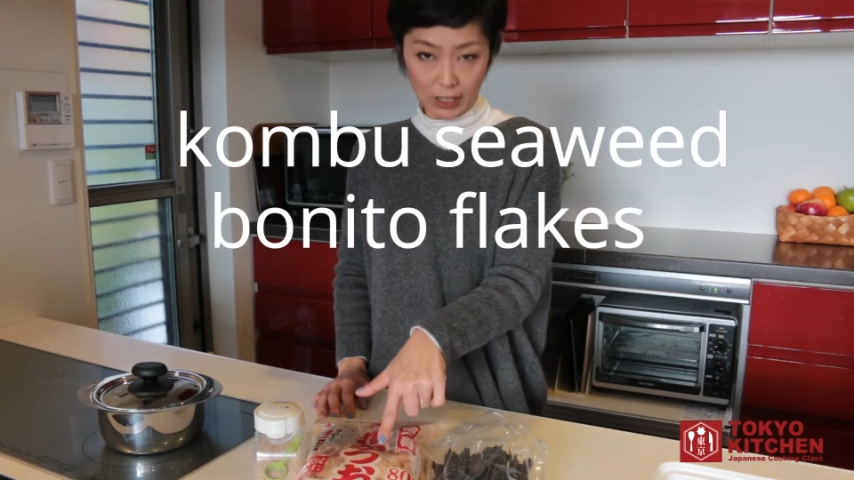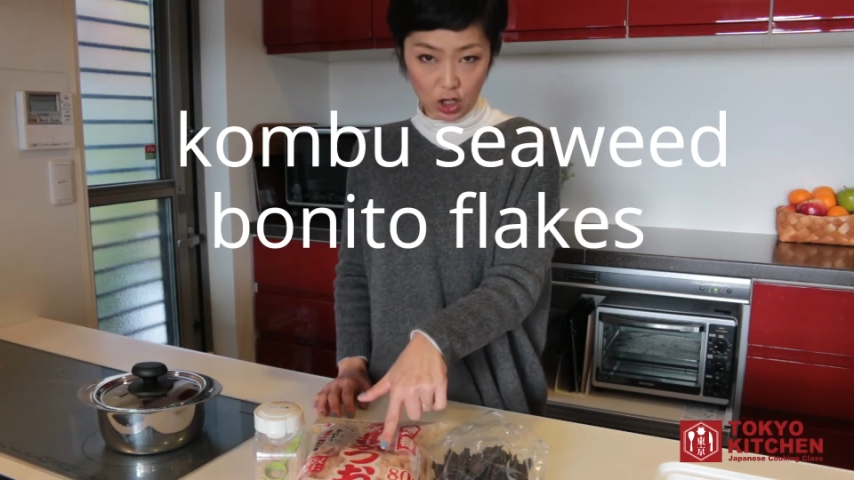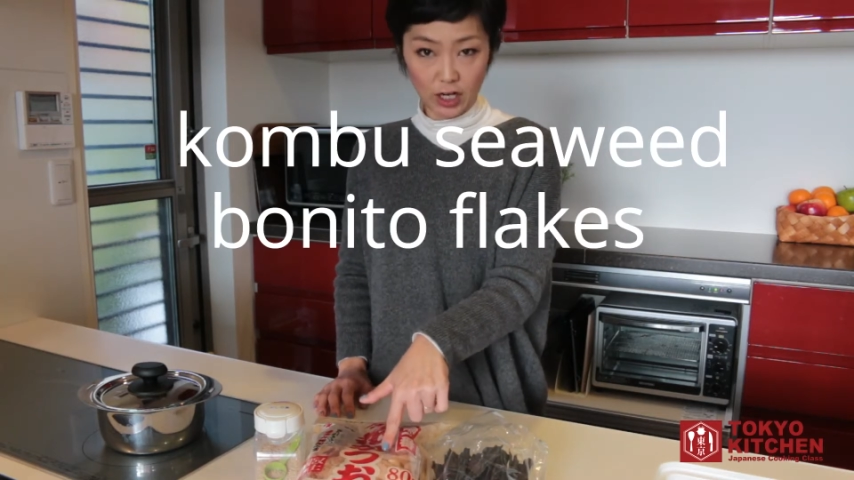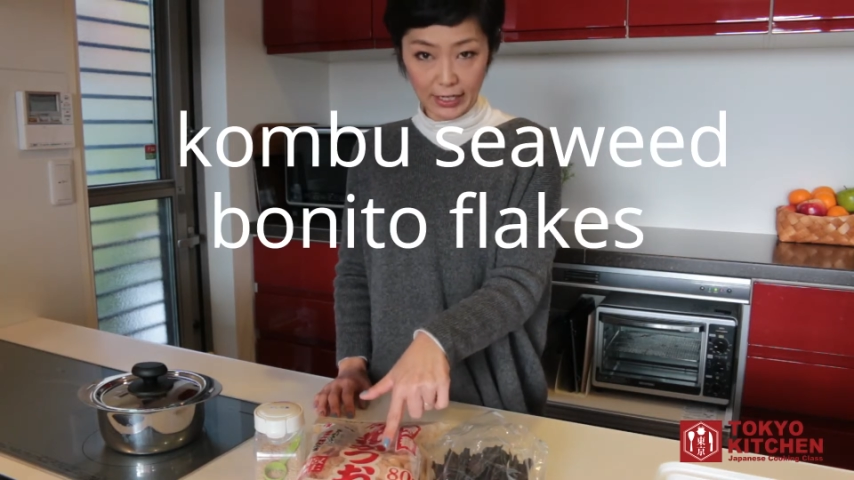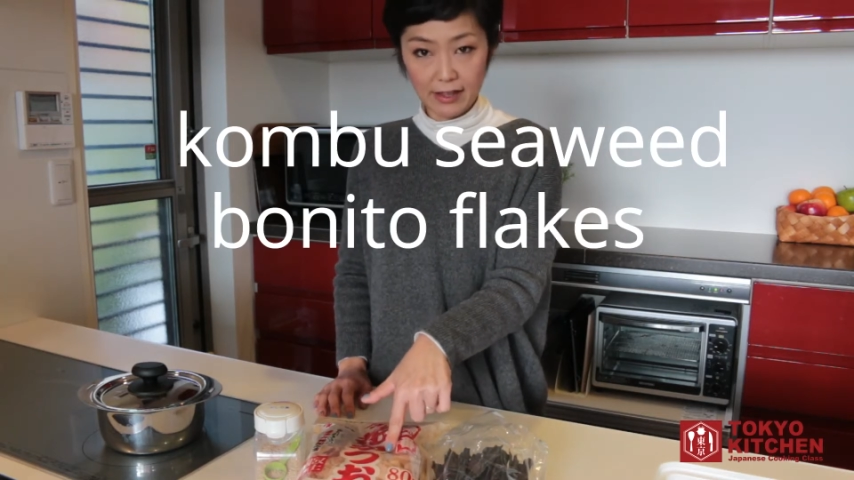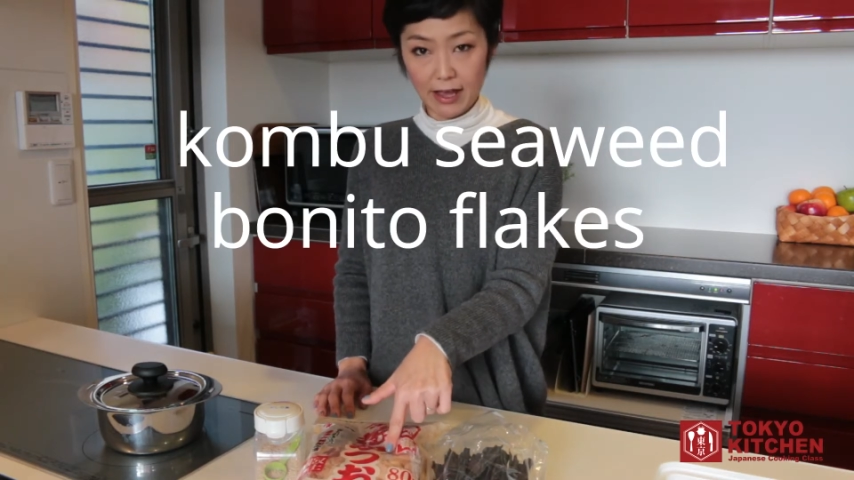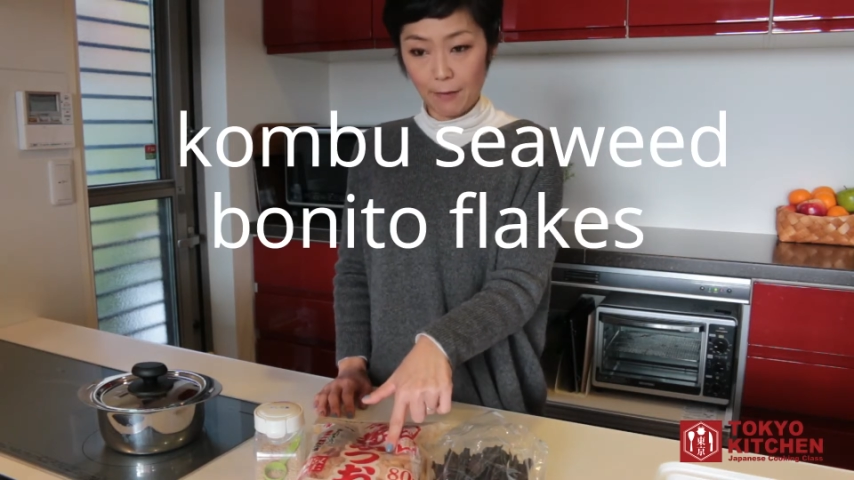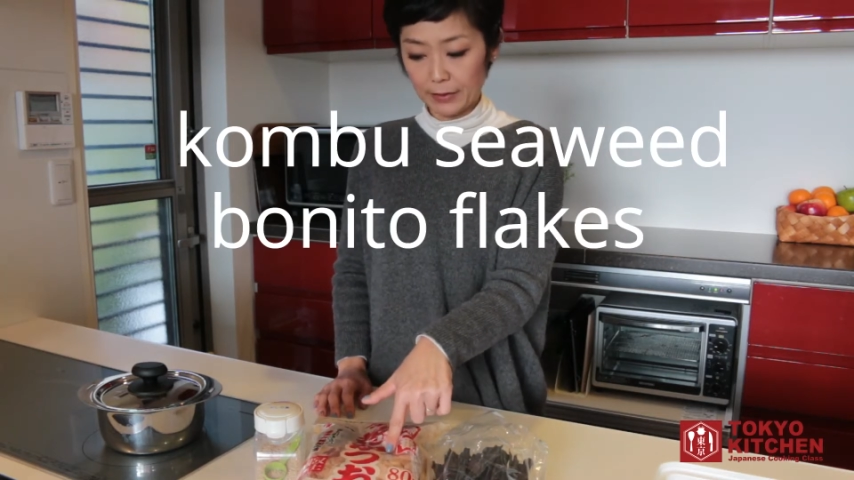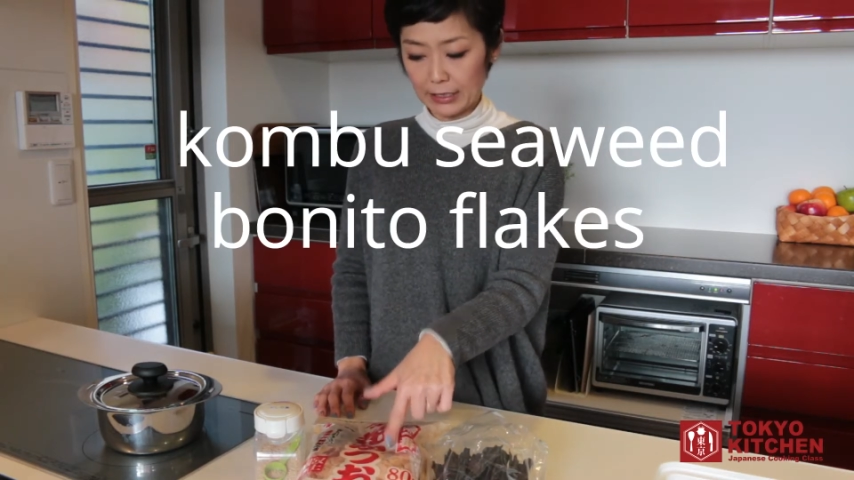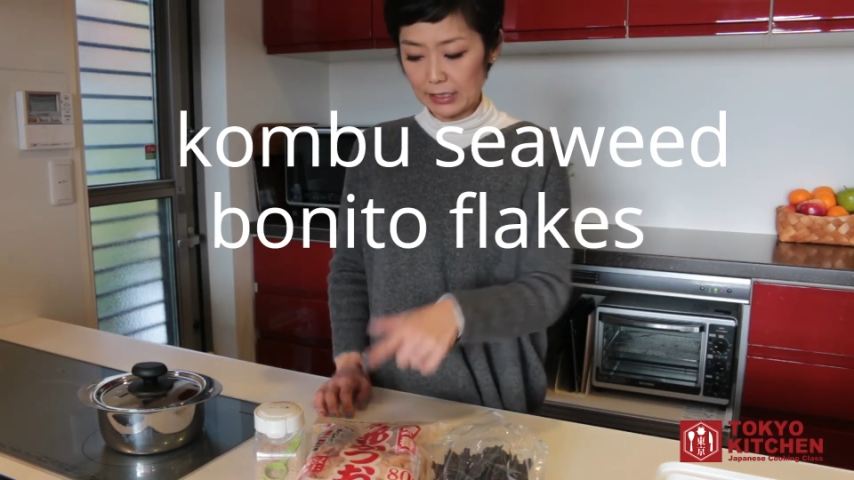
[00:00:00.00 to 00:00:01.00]
we call it in
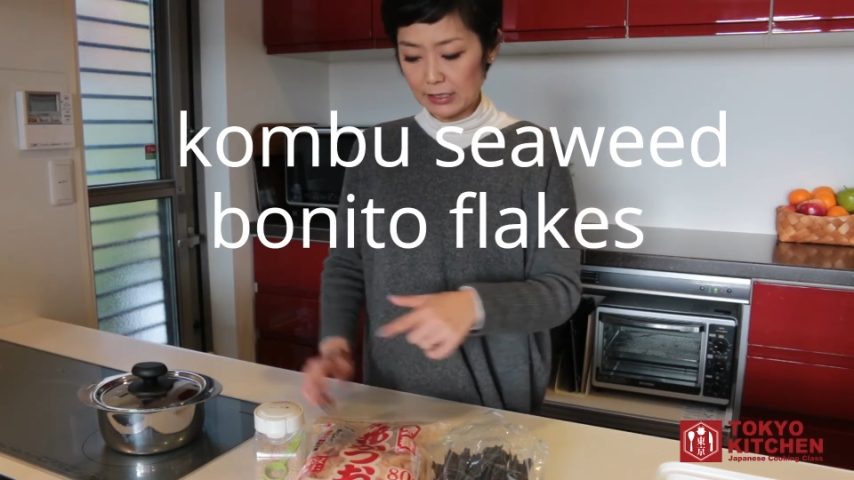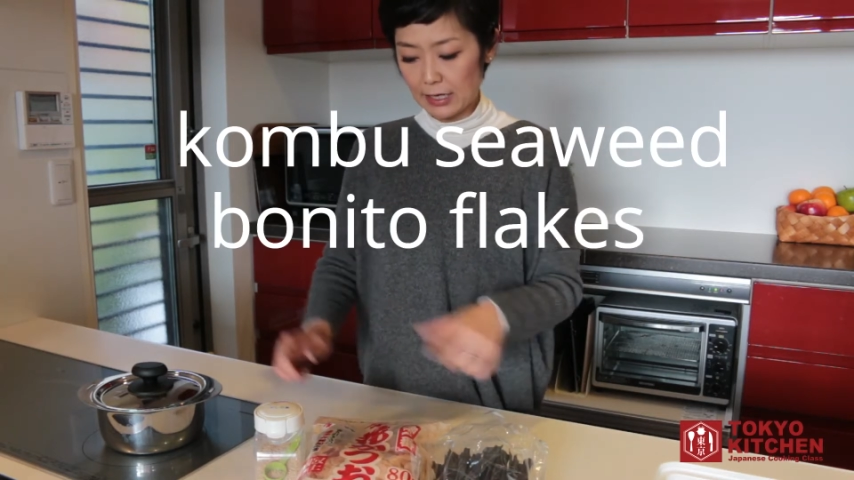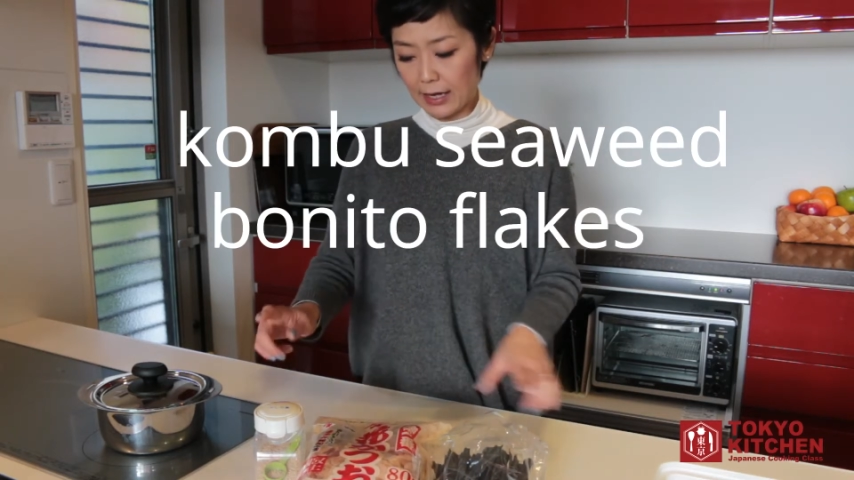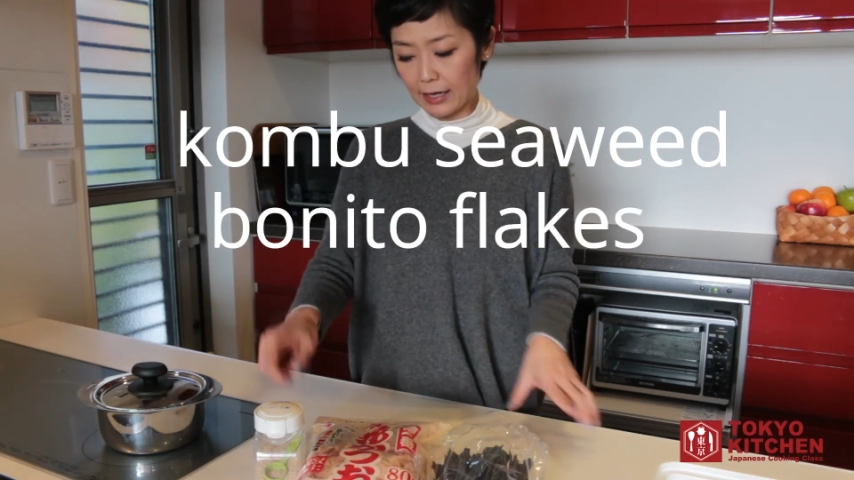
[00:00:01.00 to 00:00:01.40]
Japanese,